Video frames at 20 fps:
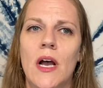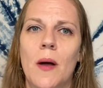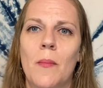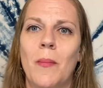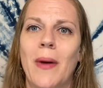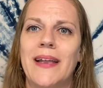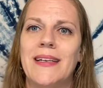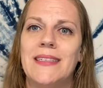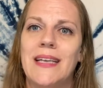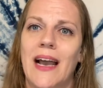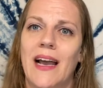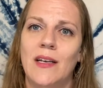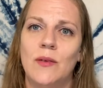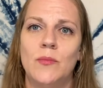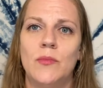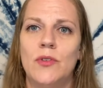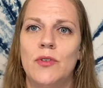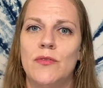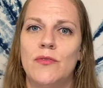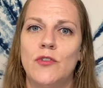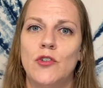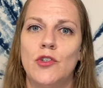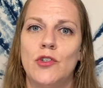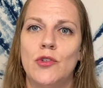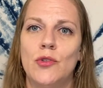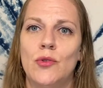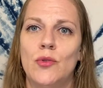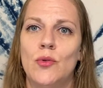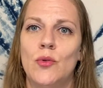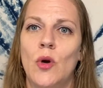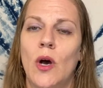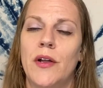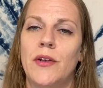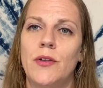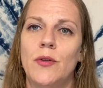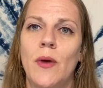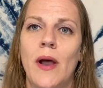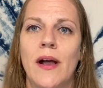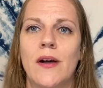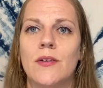my dad moved to a
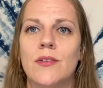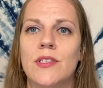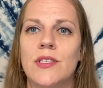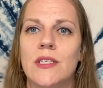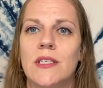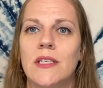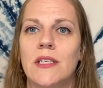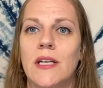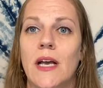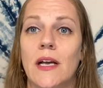new house in El